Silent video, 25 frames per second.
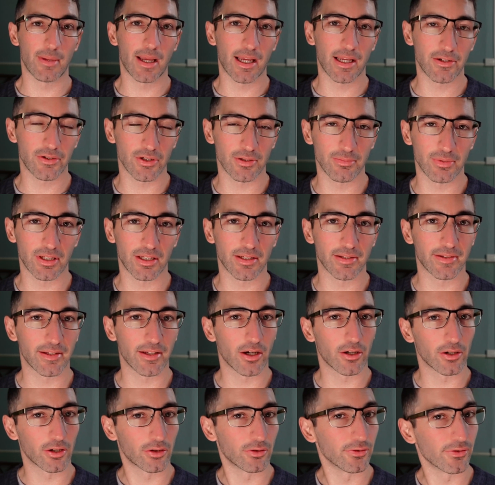I imagine because the
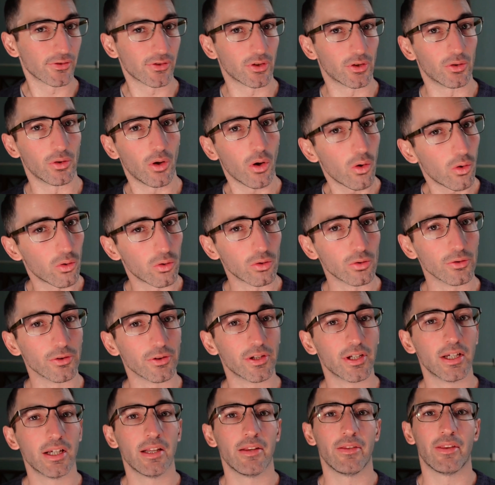article's so old
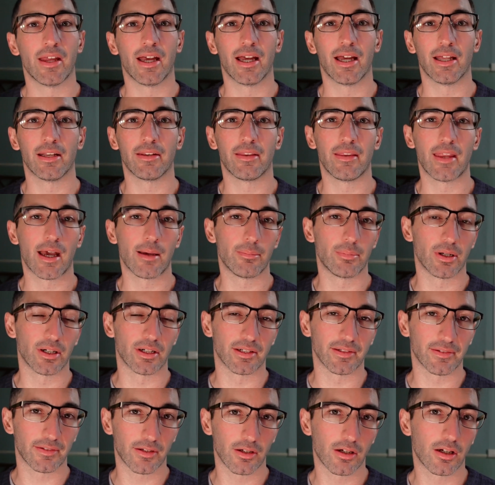that that
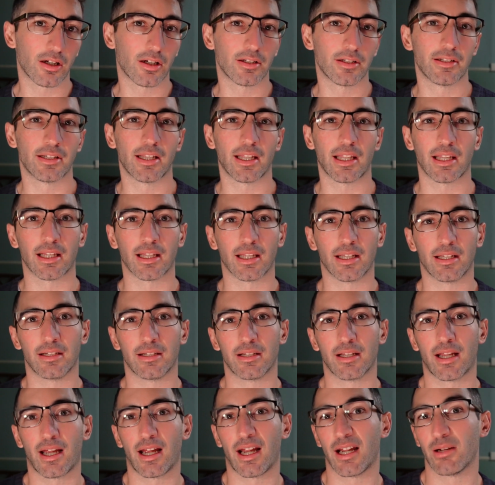bug is gone, and
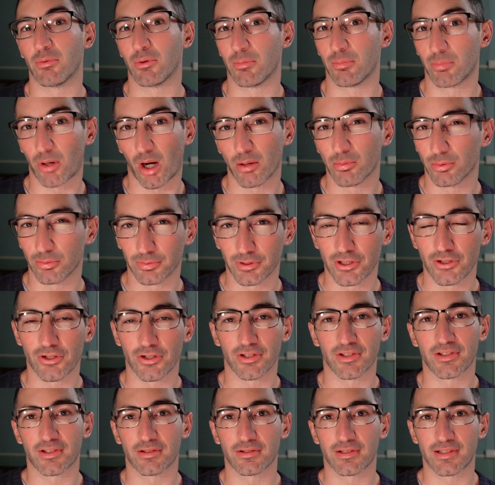I would probably
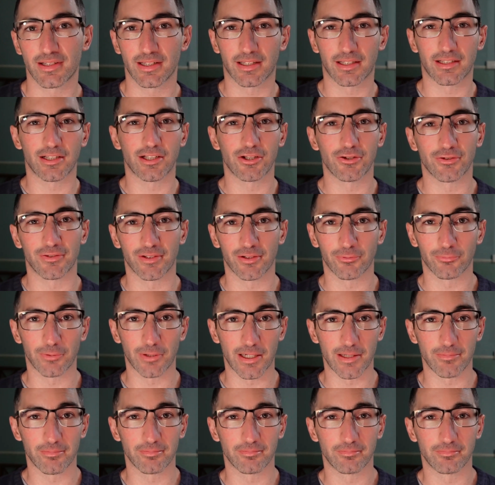just stick to using
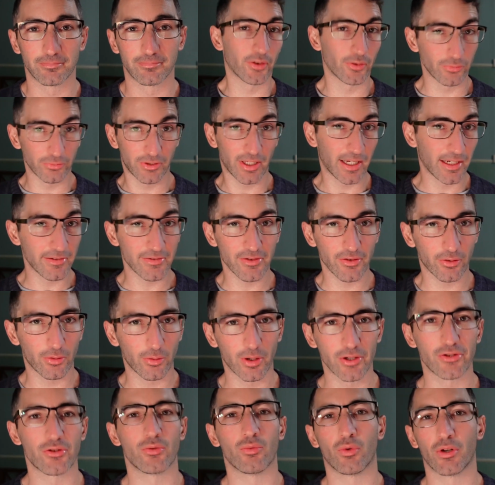Rem. So to answer the
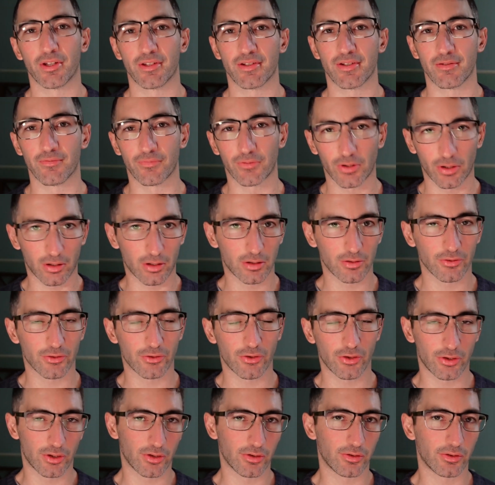question once and for all,
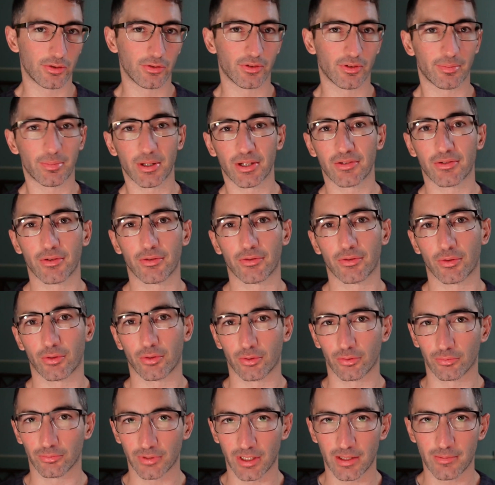should you use pixels
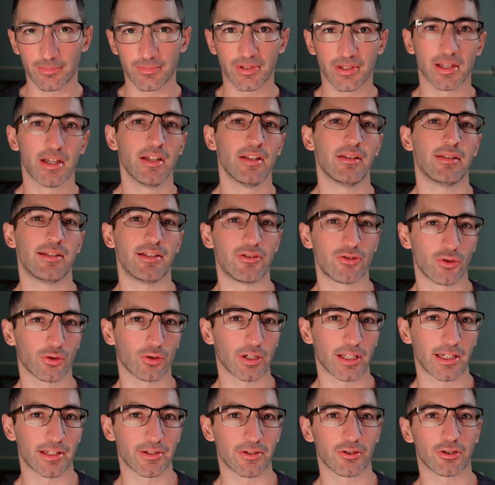or Rems? The
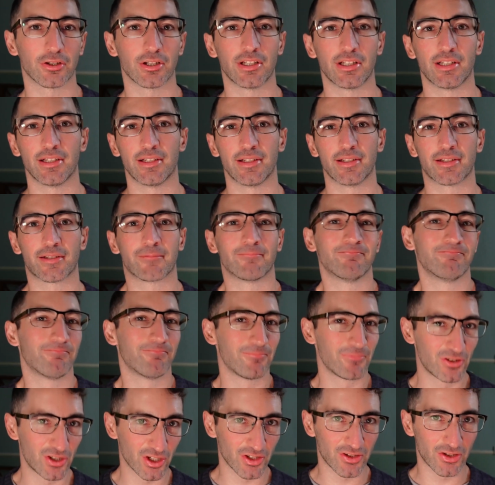short answer is
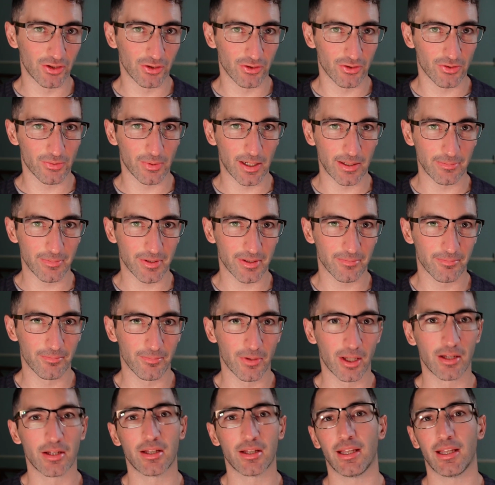just use Rems.
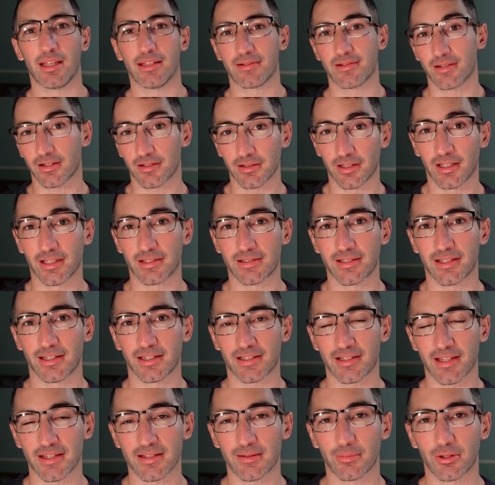It's an
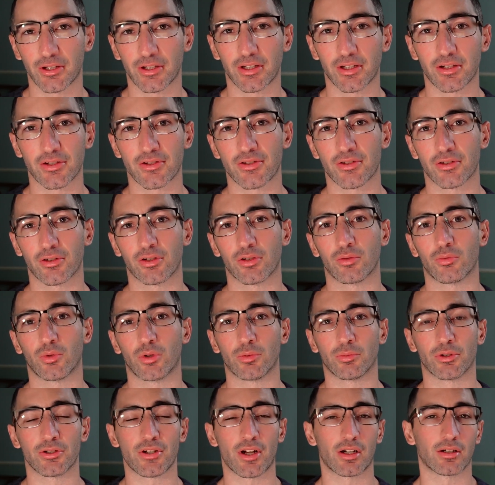accessibility concern when
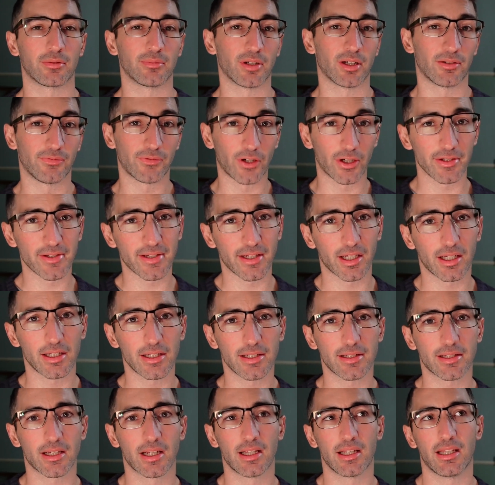we're talking about font
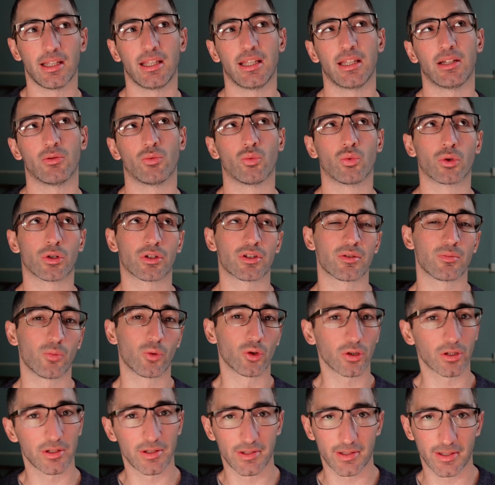size. It works
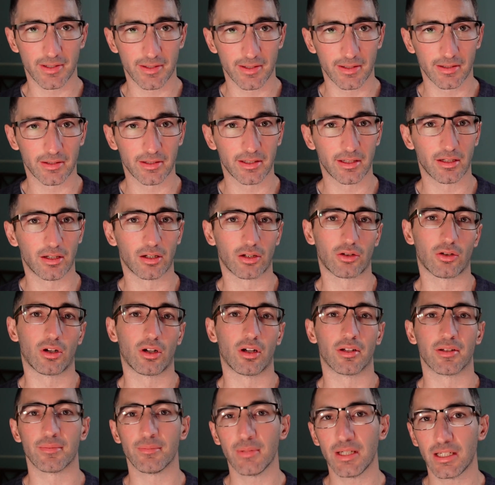more consistently
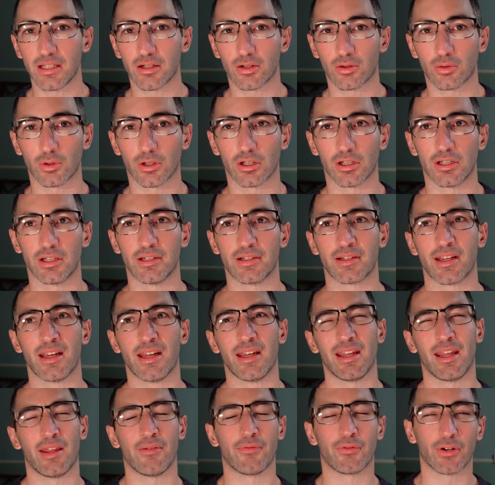across media queries,
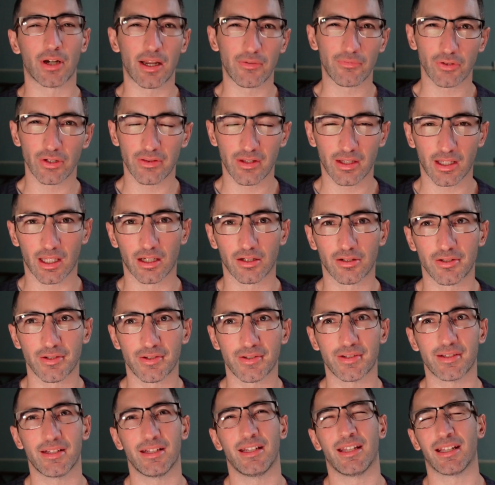and for everything
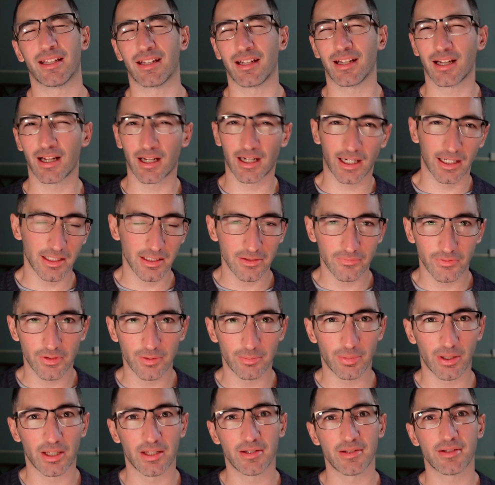else, it kind of
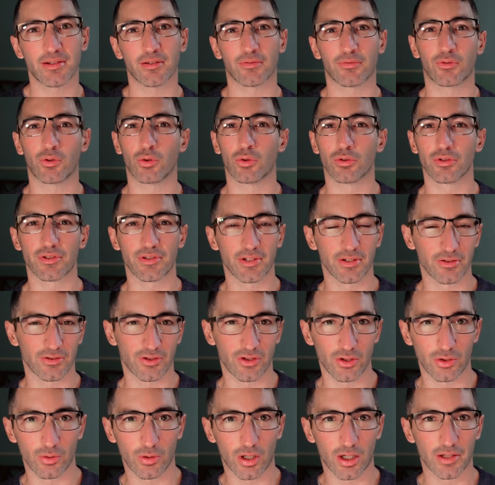depends. Of course, there's
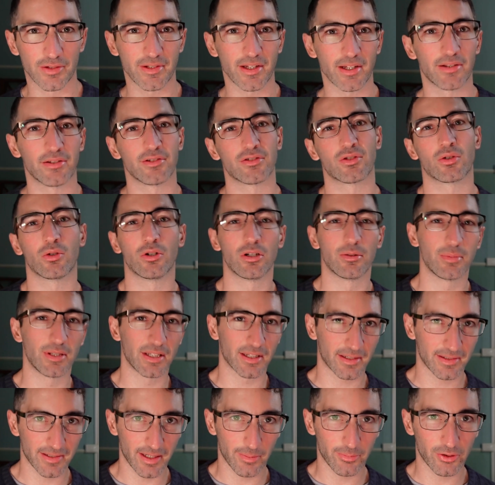nuance and there's going to be
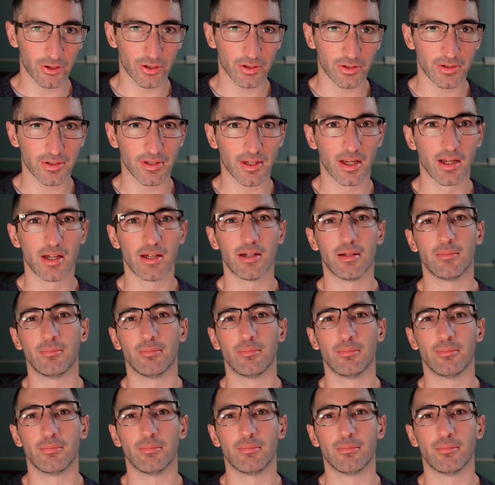exceptions,